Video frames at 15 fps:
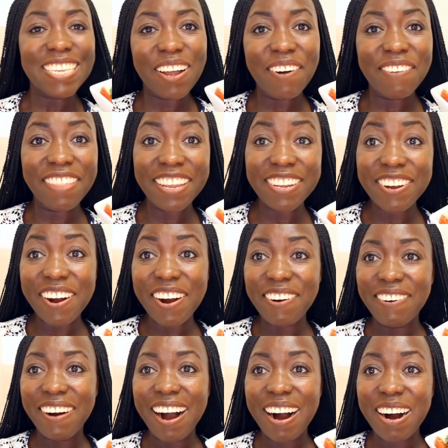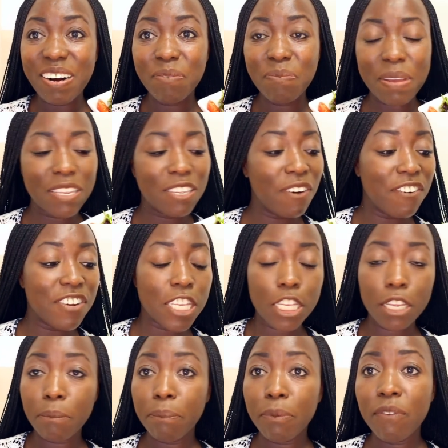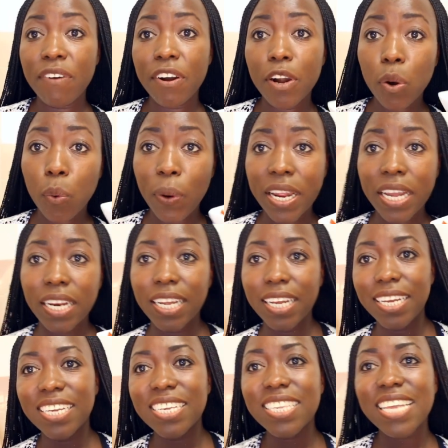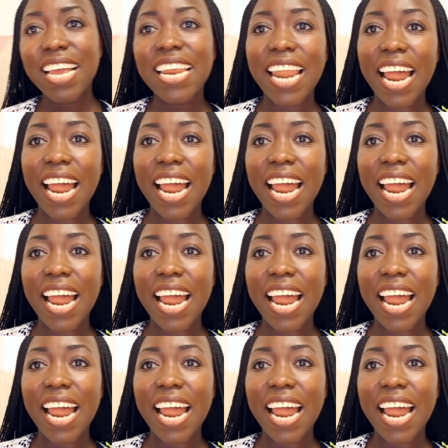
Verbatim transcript: so there you go um it's very simple very quickly it's